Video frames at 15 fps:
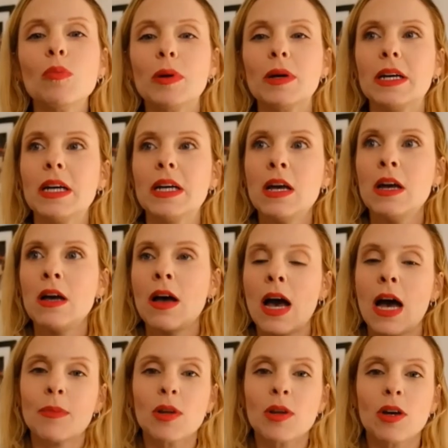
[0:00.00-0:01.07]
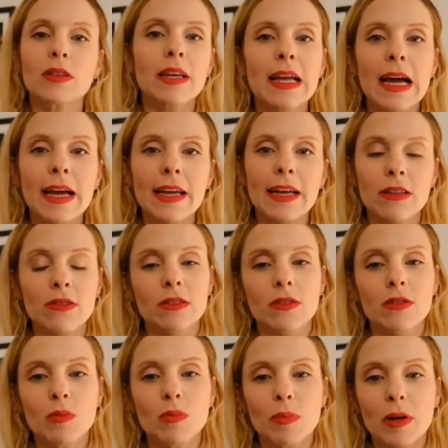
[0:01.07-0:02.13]
but I'm not that guy. I don't
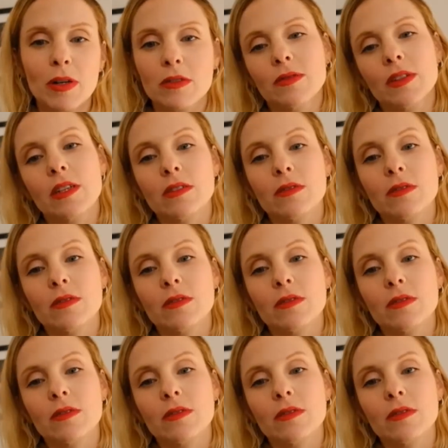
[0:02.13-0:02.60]
need to be part of that